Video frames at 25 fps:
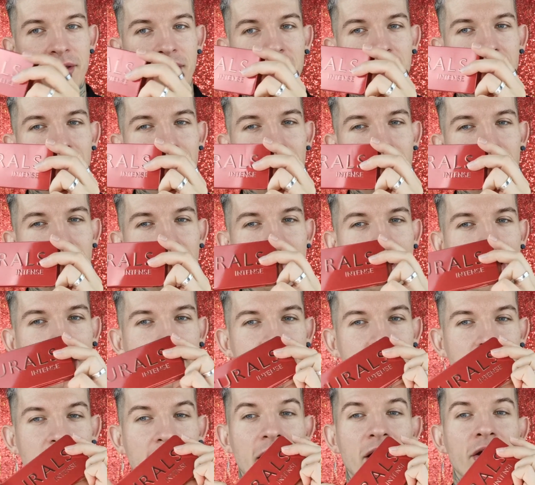Think about the
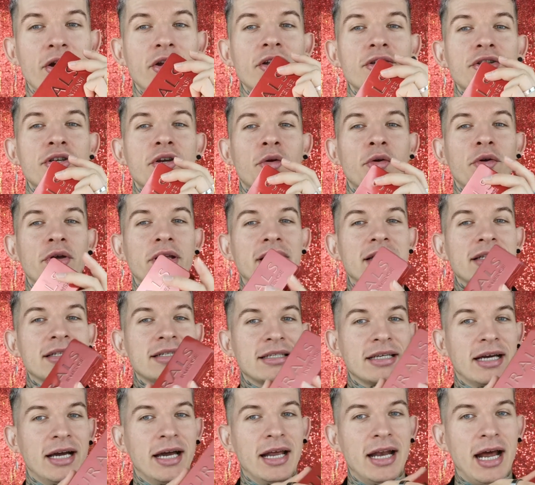packaging. I'm gonna show you
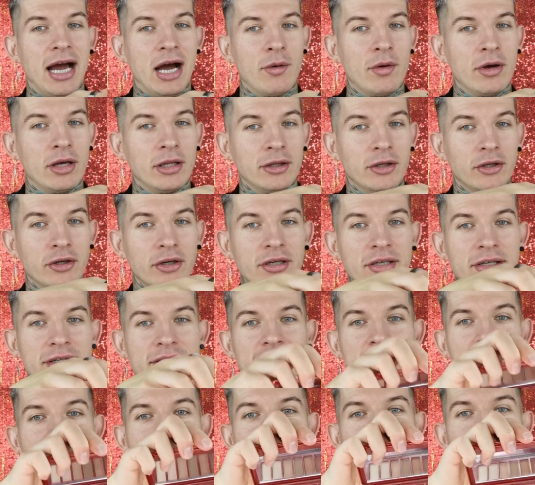inside how it
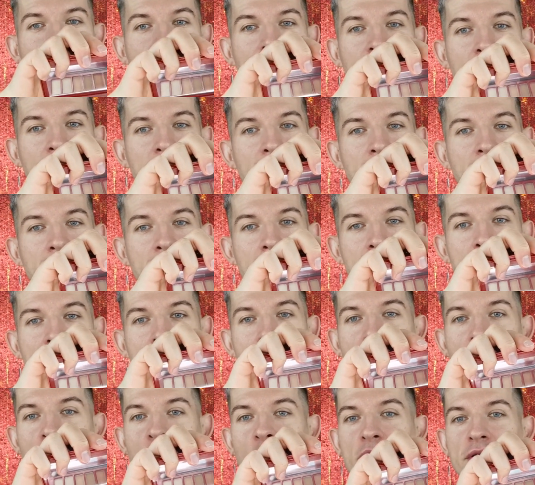looks.
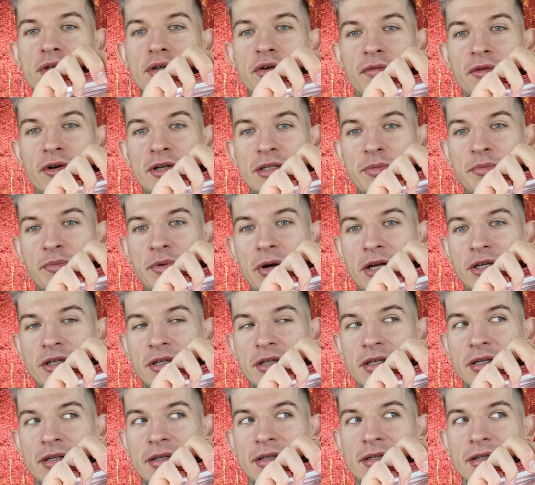And what's your first
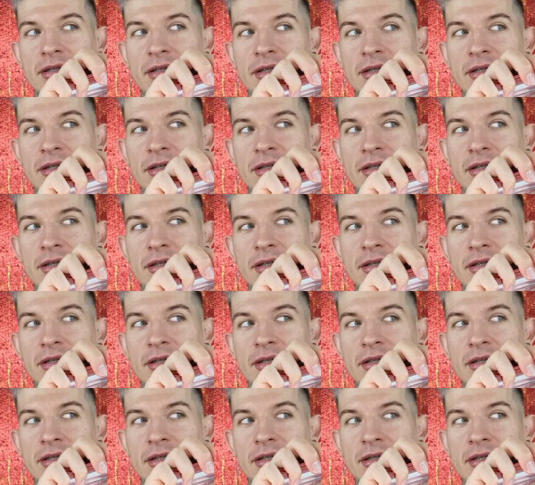impression?